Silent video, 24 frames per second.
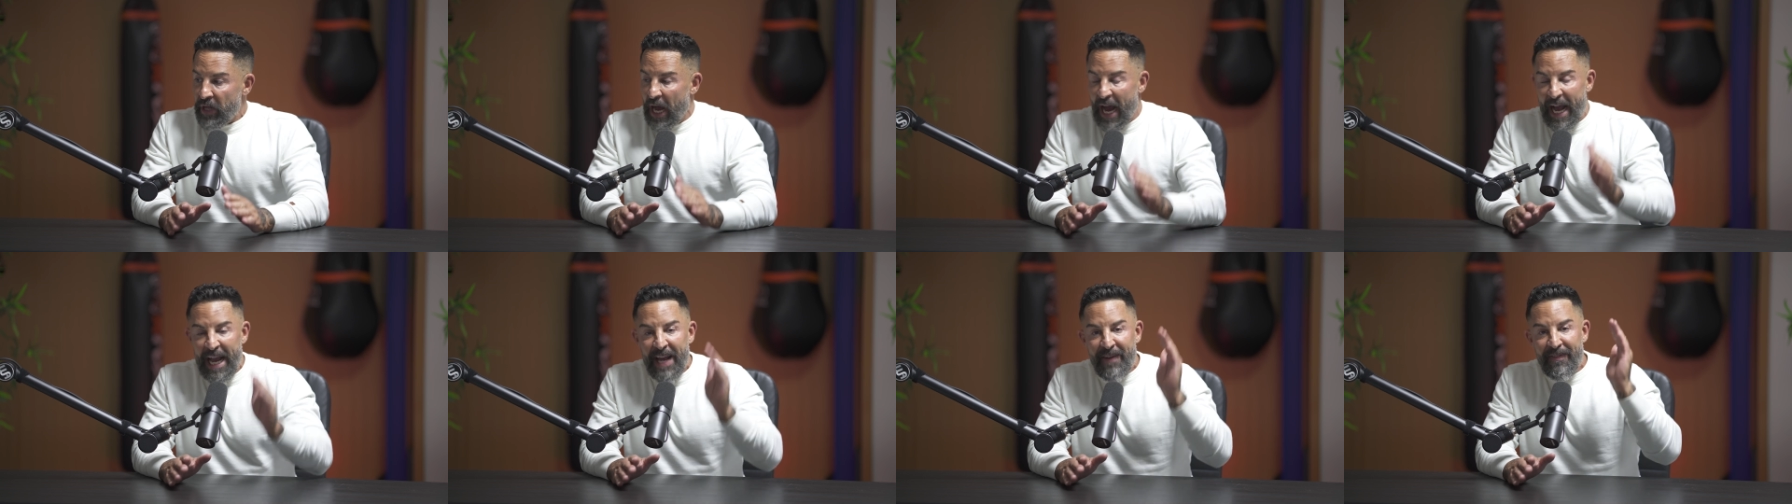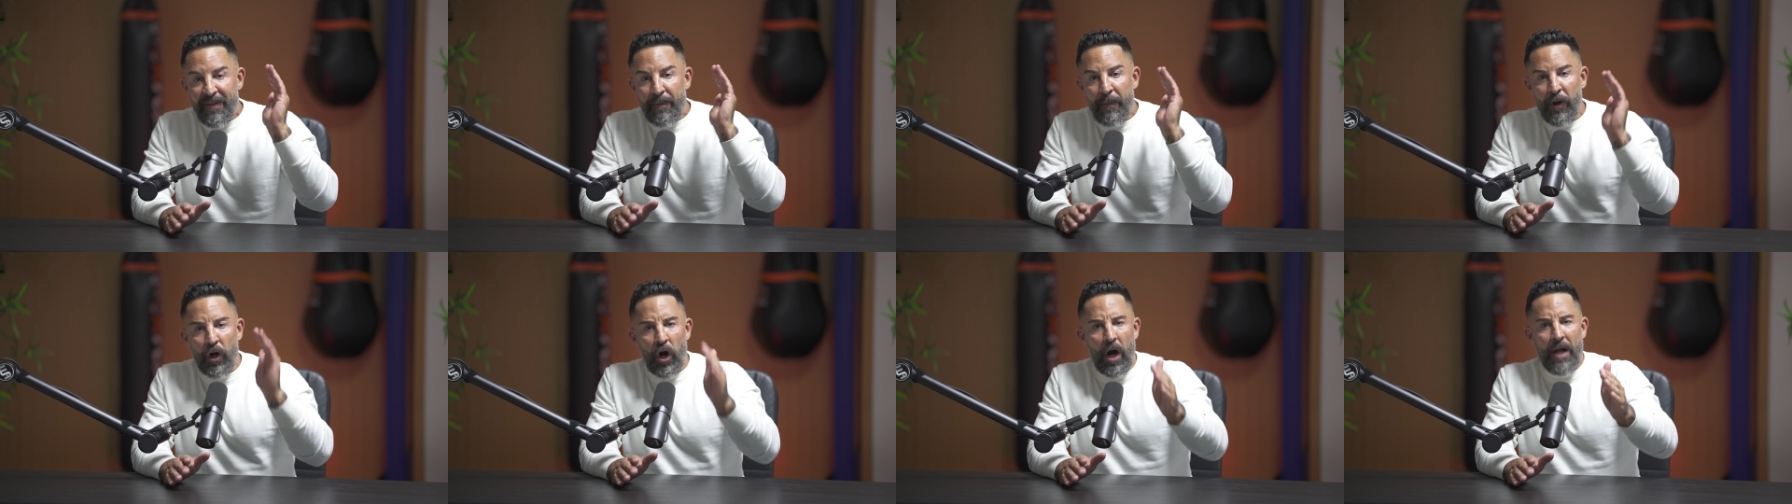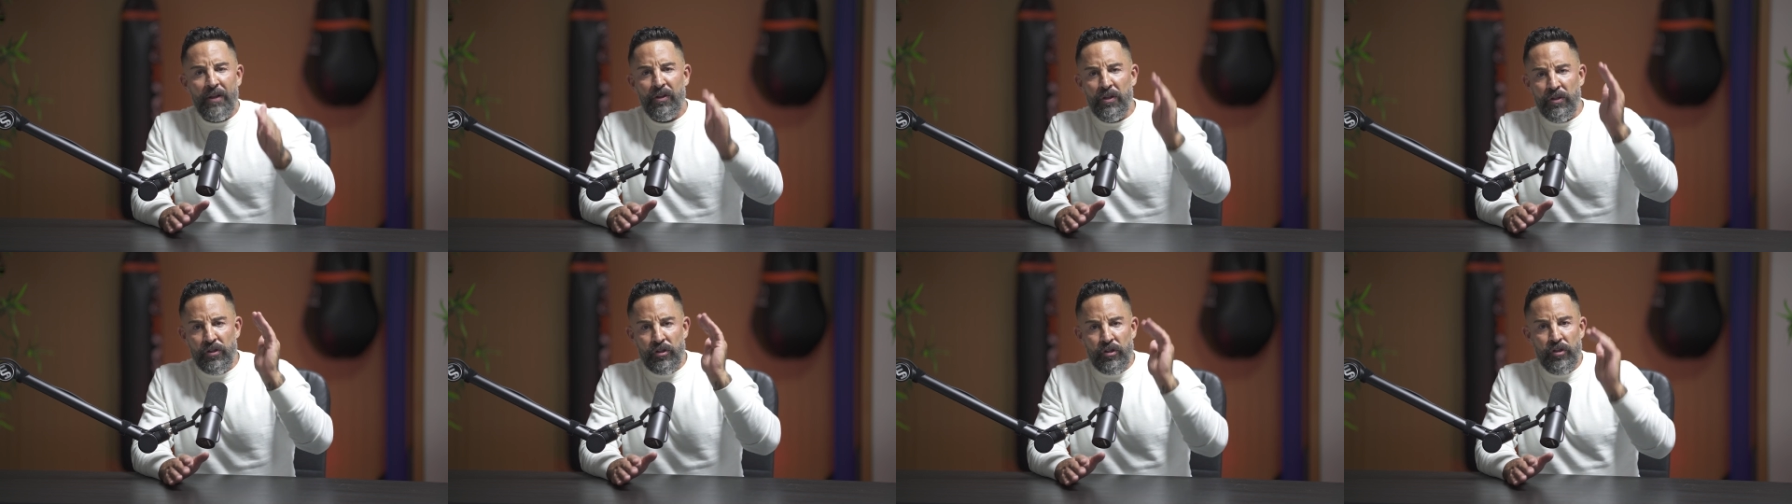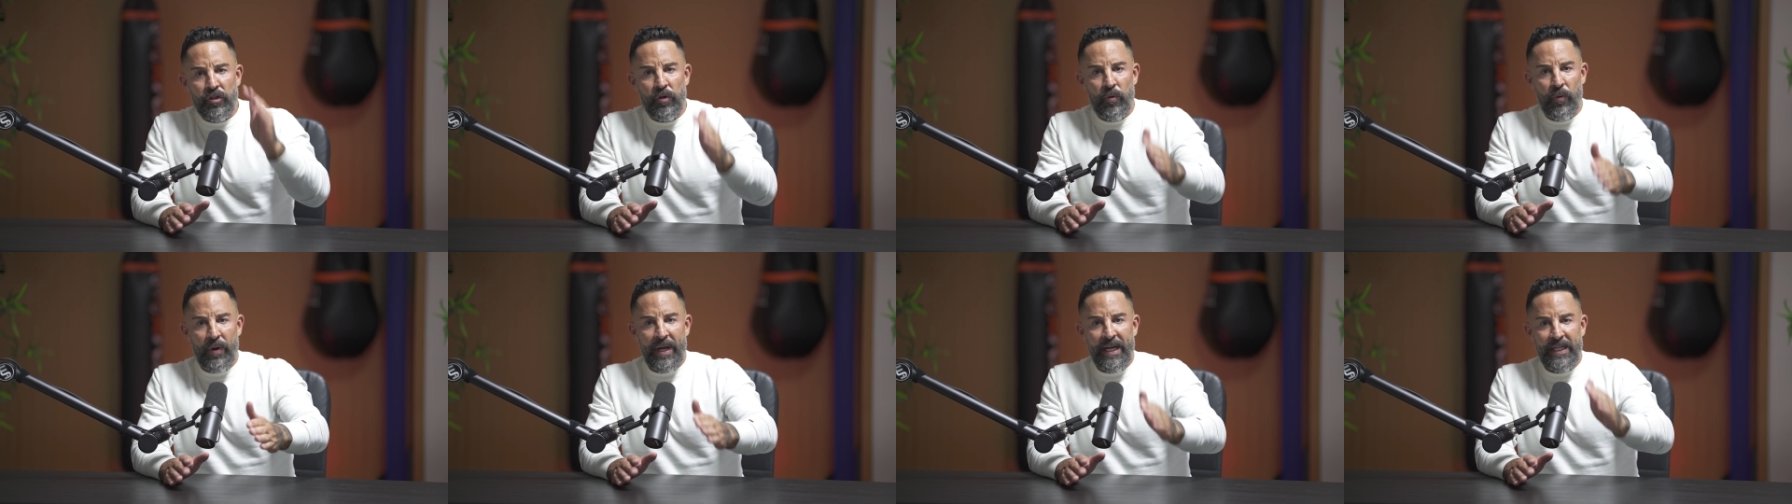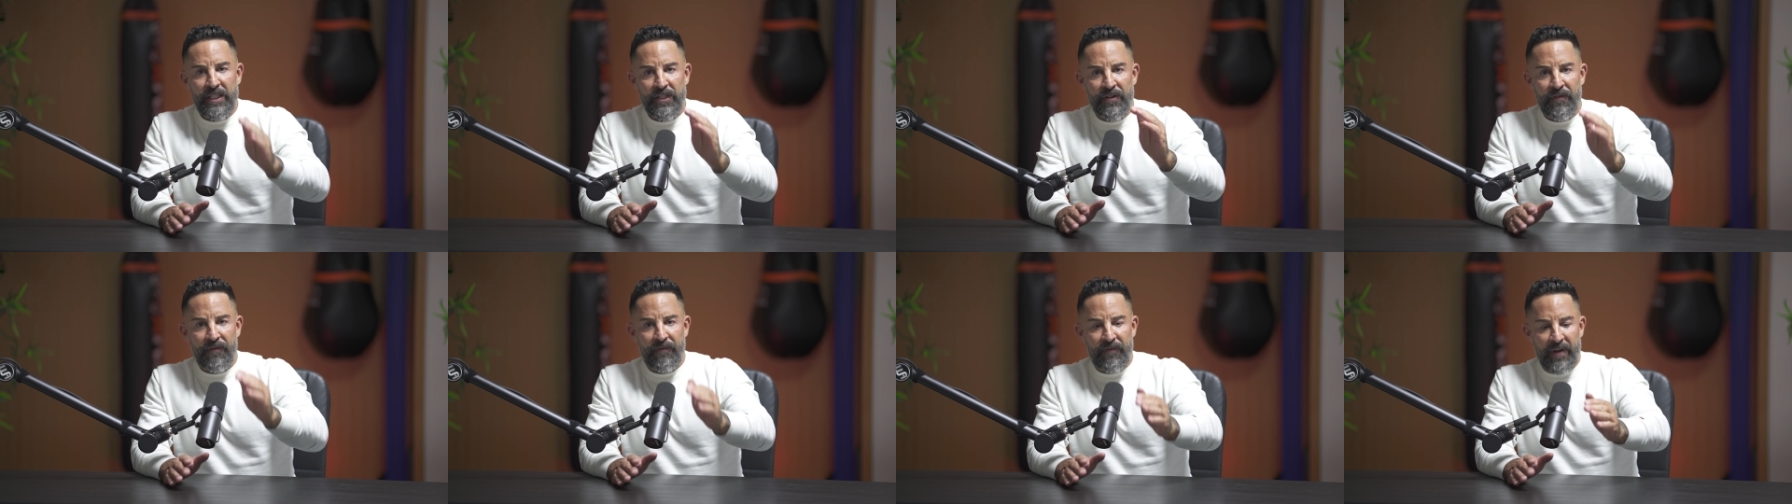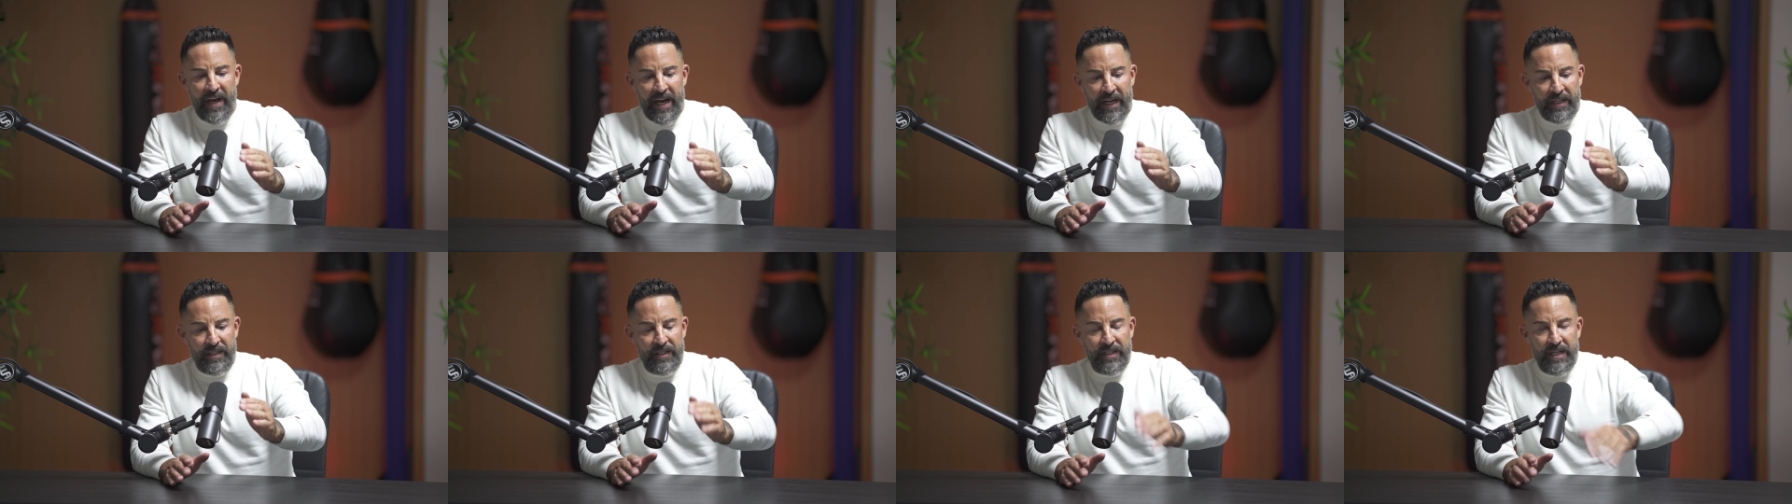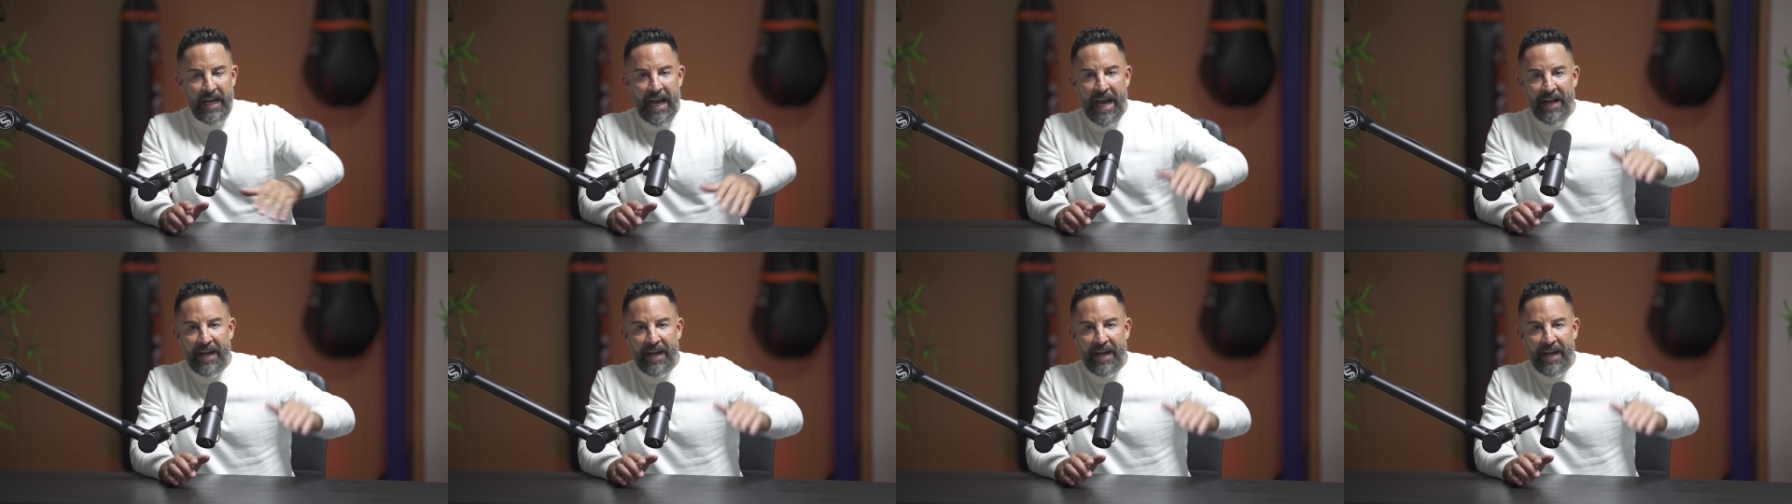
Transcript: I even got the screens fixed,